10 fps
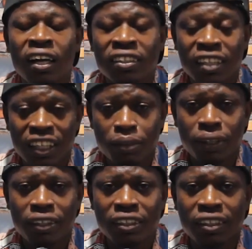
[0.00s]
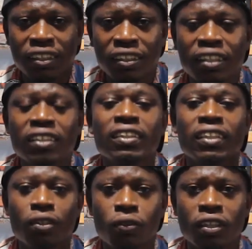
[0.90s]
as the husband, he just
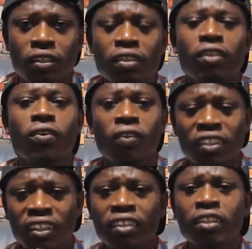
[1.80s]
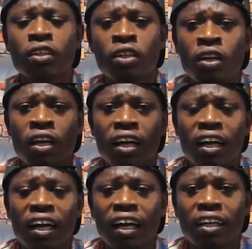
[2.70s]
said okay, okay,
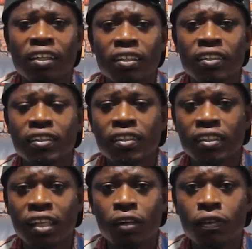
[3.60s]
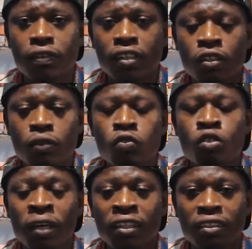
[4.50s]
ah, now the
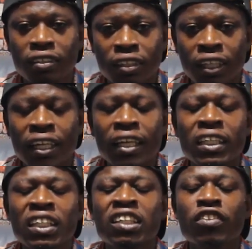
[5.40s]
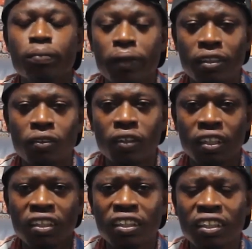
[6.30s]
woman gives birth,
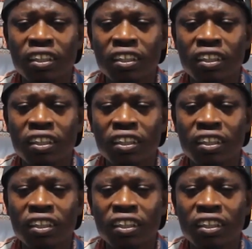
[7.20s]
okay,